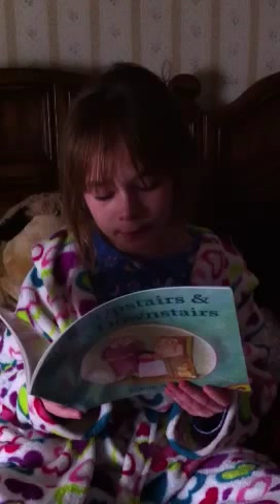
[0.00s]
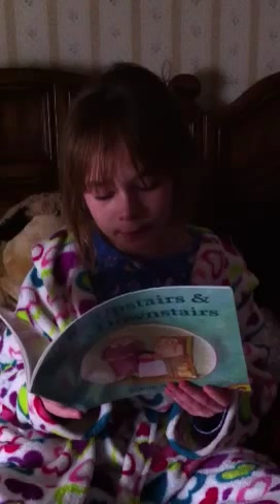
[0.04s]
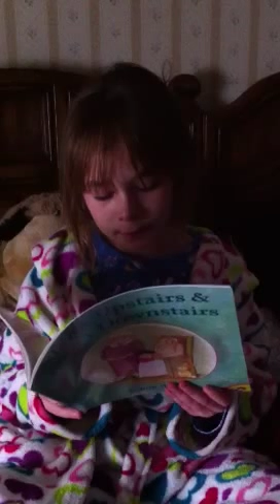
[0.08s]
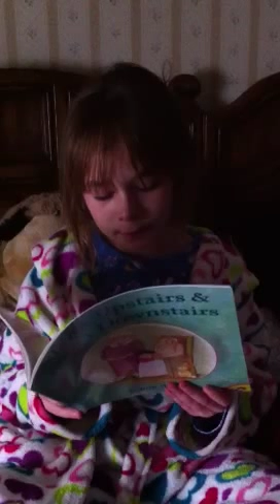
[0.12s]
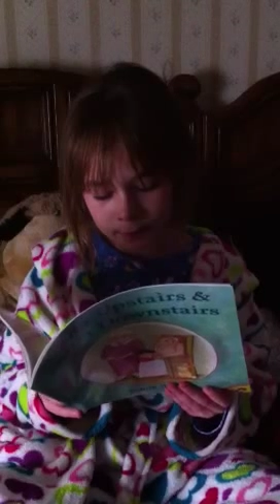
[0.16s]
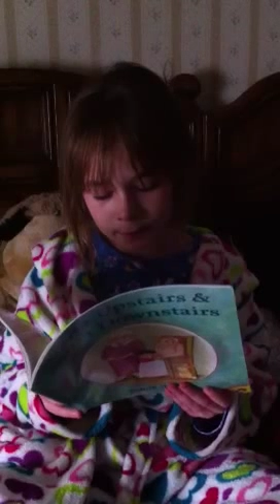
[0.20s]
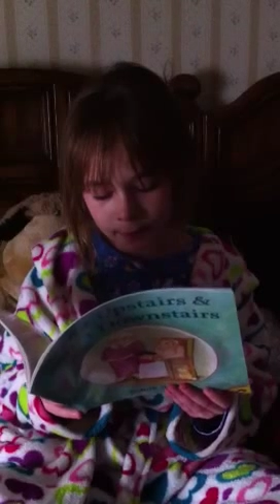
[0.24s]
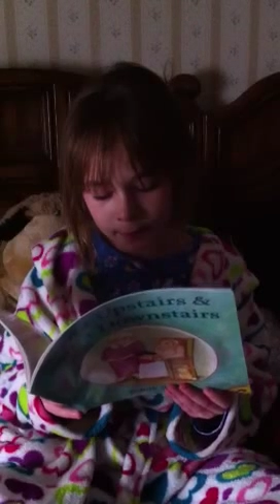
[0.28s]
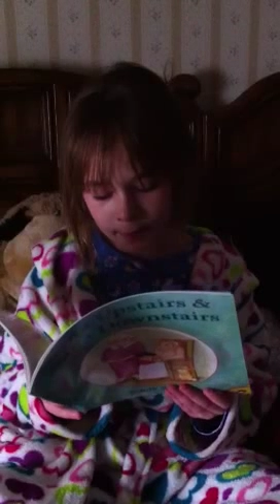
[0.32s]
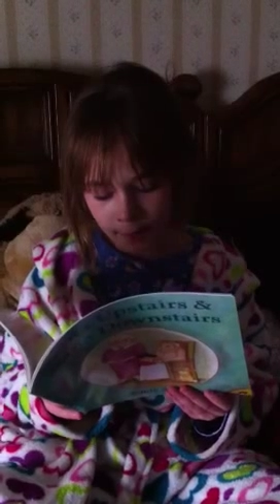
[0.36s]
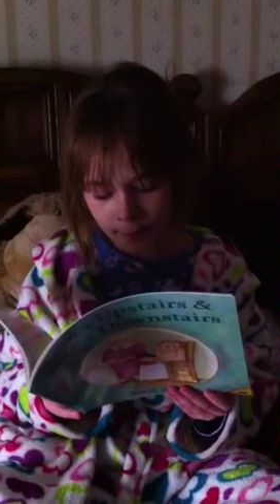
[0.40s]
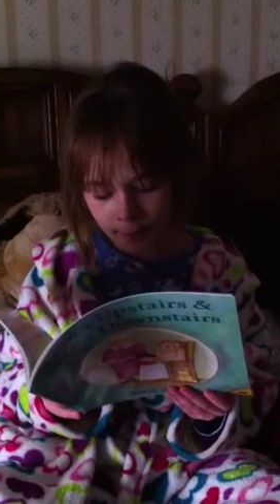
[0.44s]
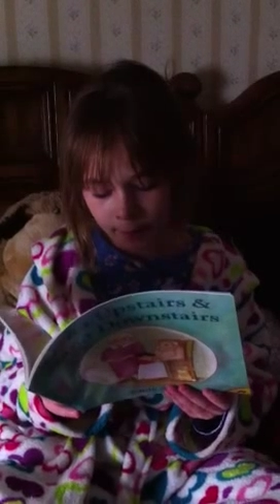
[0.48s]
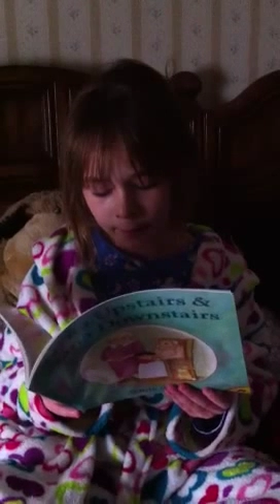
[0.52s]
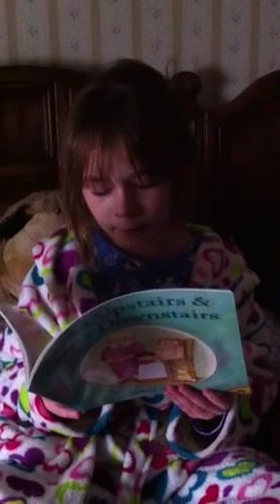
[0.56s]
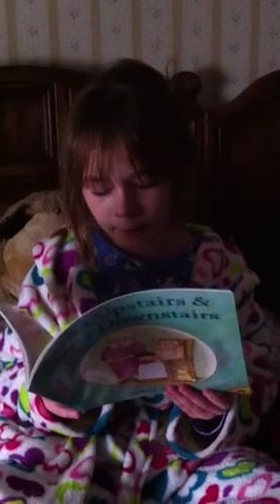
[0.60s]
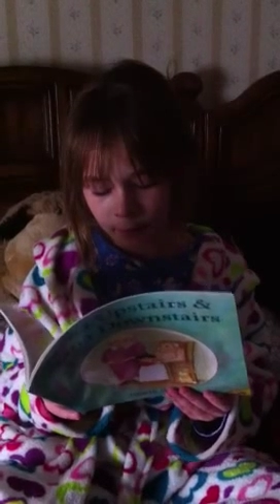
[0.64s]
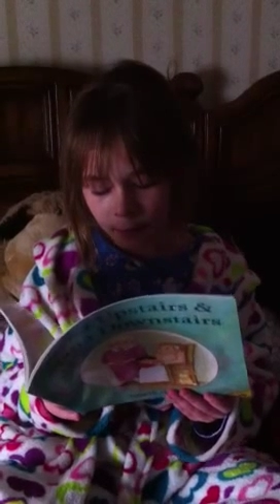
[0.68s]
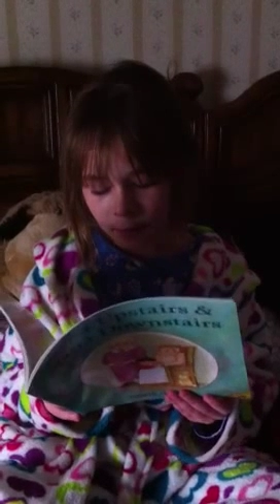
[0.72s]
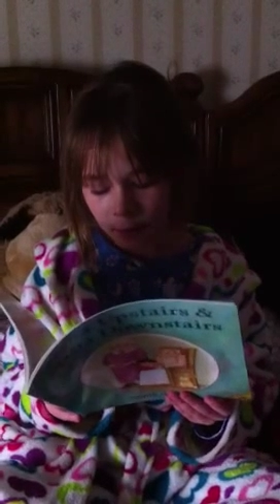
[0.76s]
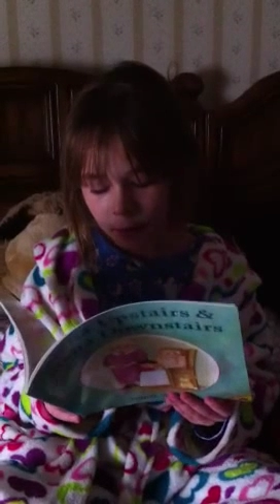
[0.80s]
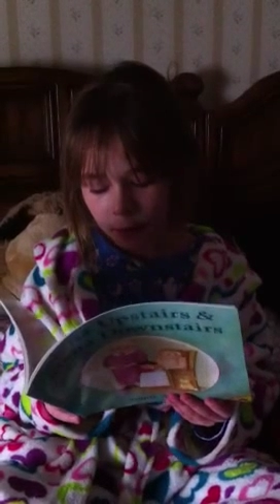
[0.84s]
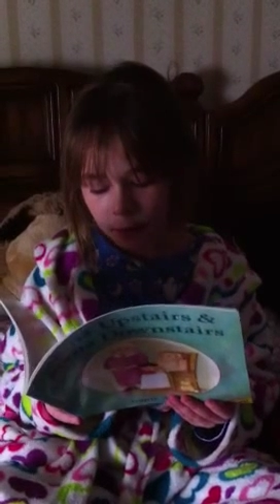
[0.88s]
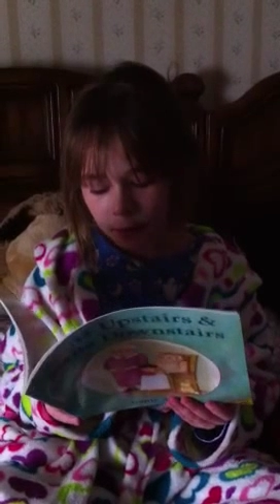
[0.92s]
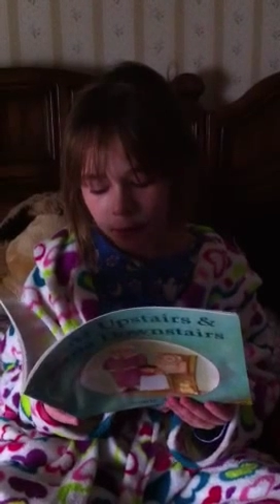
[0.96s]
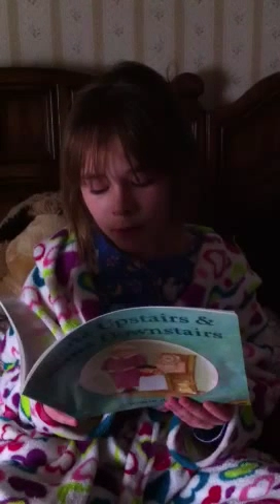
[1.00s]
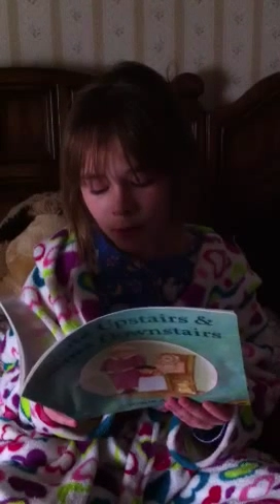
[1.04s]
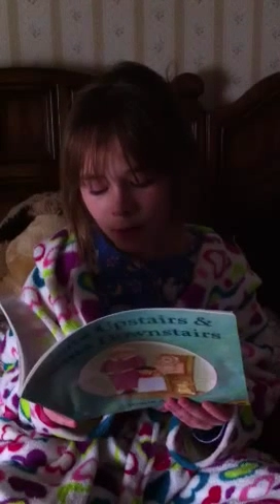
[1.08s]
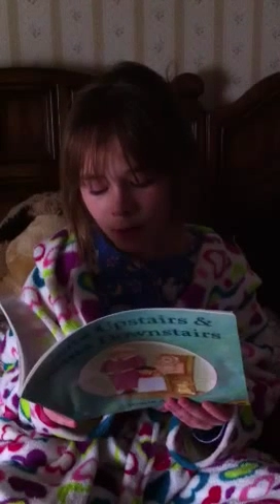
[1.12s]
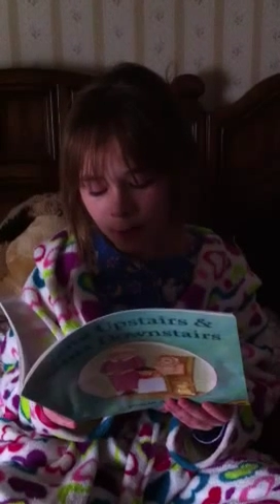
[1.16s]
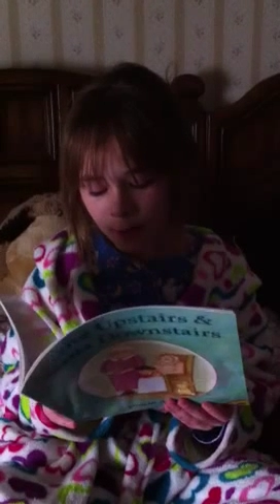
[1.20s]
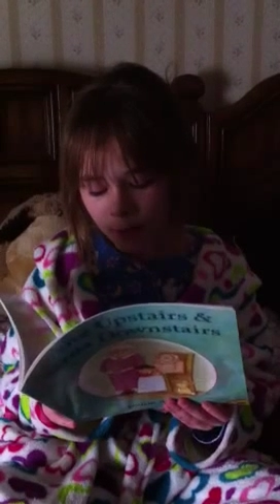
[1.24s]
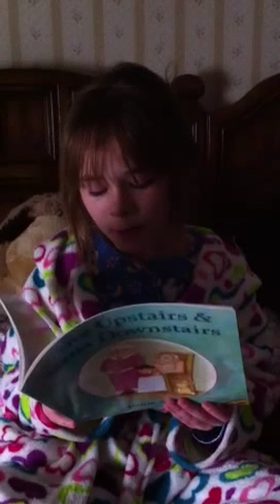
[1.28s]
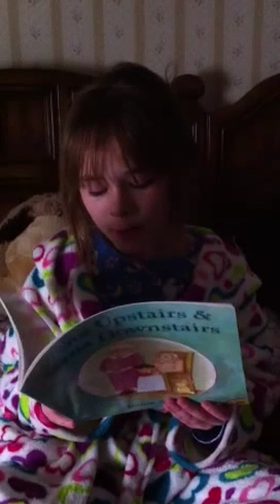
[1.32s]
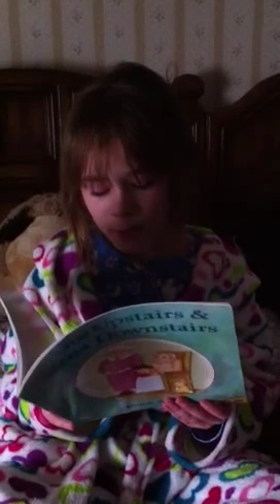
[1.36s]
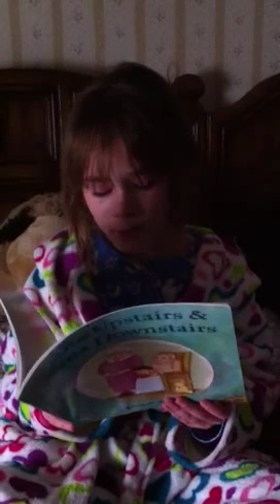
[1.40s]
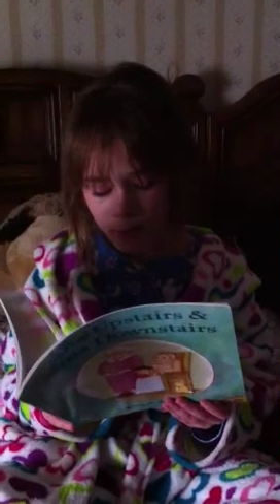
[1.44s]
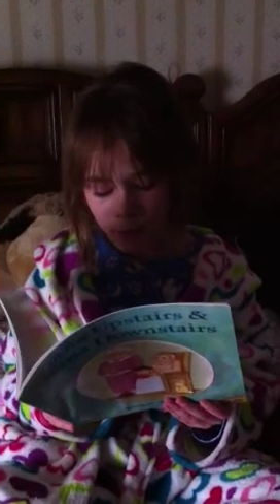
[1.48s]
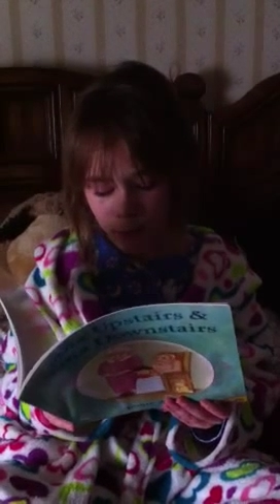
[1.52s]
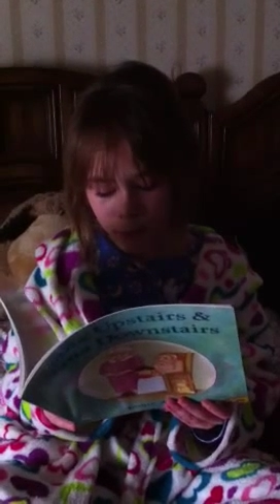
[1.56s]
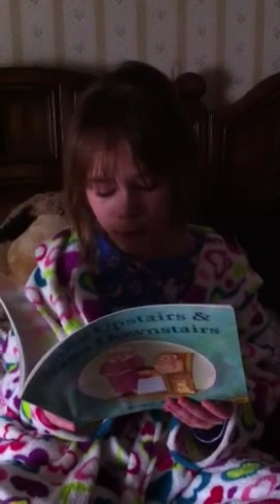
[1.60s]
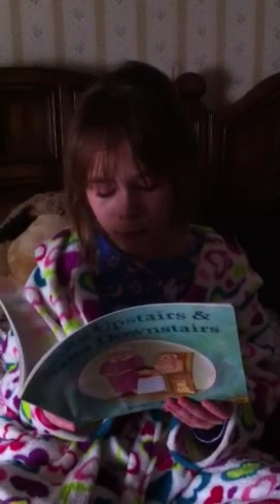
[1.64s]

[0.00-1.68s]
the same. Tommy